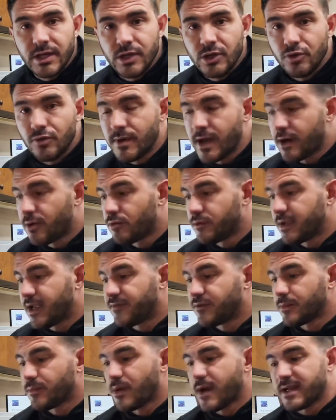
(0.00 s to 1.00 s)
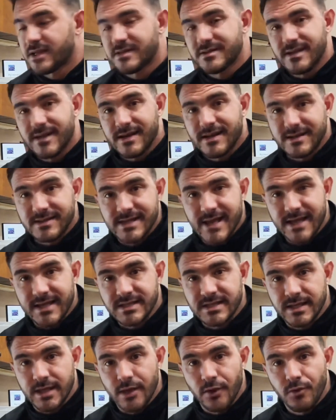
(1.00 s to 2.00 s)
you not only have to practice that exact
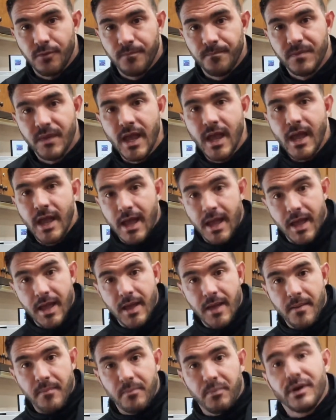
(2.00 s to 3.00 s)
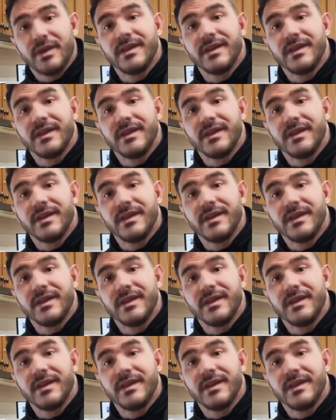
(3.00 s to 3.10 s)
skill, but